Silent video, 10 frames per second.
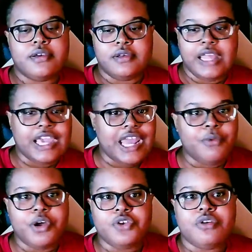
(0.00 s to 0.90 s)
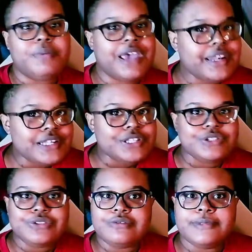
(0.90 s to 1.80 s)
like, and I want to do a pan and
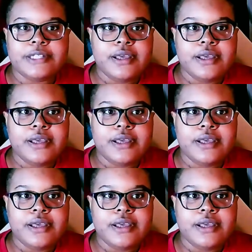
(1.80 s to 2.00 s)
zoom.